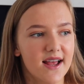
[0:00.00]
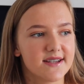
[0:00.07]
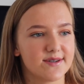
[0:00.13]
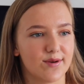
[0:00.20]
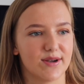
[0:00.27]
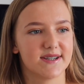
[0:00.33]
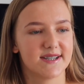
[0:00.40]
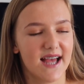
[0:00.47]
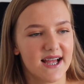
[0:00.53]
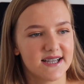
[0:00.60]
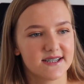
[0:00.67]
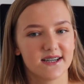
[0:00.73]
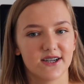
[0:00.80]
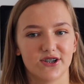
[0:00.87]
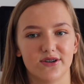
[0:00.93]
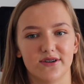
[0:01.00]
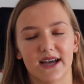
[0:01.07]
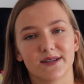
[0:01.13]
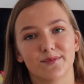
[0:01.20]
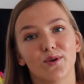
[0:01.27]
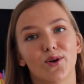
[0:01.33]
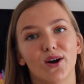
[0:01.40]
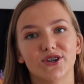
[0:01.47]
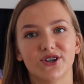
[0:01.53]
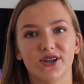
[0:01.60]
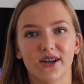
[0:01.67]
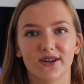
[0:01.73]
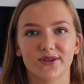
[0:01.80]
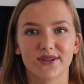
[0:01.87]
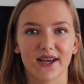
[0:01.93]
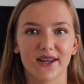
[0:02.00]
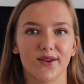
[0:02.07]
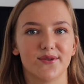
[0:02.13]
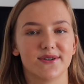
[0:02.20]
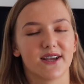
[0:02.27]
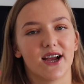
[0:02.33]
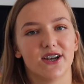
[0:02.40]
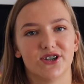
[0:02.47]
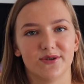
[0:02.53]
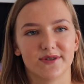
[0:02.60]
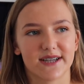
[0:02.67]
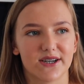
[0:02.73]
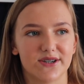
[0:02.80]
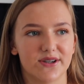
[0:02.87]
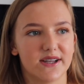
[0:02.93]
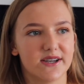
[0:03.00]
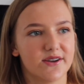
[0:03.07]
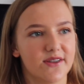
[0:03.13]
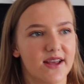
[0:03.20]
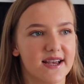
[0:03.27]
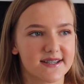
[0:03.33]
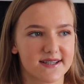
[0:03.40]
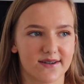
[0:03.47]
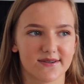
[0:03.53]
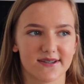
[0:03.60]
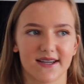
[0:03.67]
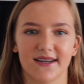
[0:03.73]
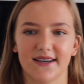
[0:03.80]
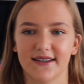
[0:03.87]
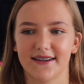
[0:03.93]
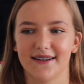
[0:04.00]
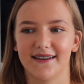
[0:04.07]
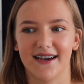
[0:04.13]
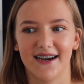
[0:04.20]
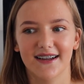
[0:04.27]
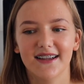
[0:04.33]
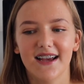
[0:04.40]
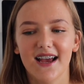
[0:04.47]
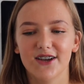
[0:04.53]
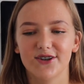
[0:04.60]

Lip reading: So I said, and she asked me a question and, and she was like, do they do this? And I was like, yeah.